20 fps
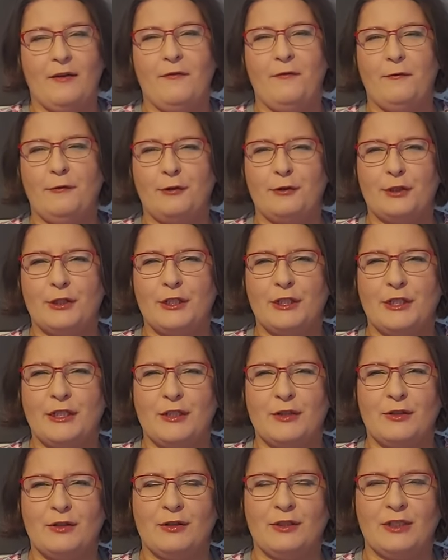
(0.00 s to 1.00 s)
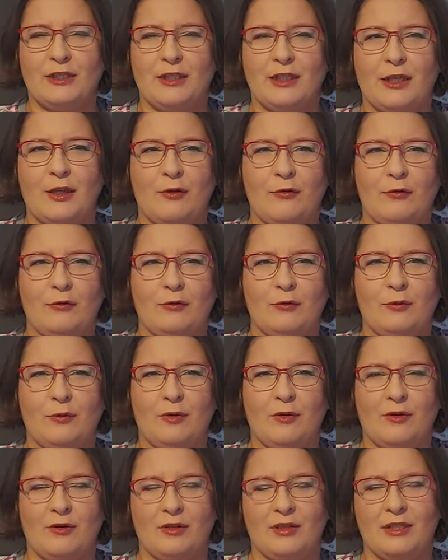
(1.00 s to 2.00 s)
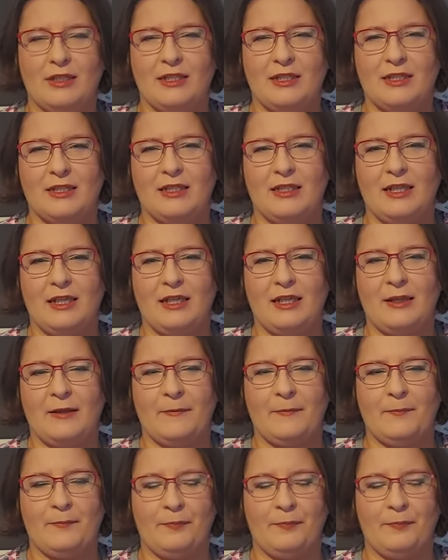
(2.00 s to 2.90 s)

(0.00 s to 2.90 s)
furry, is not the good word. It's like